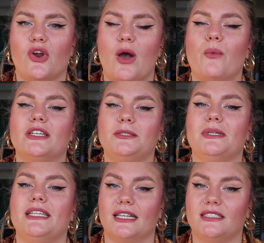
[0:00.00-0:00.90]
You know, I wanted to
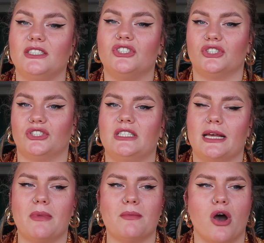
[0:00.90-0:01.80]
be a dance teacher just
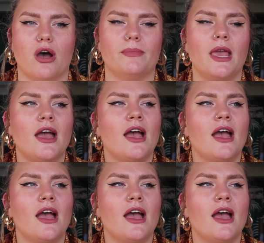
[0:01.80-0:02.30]
like my mom.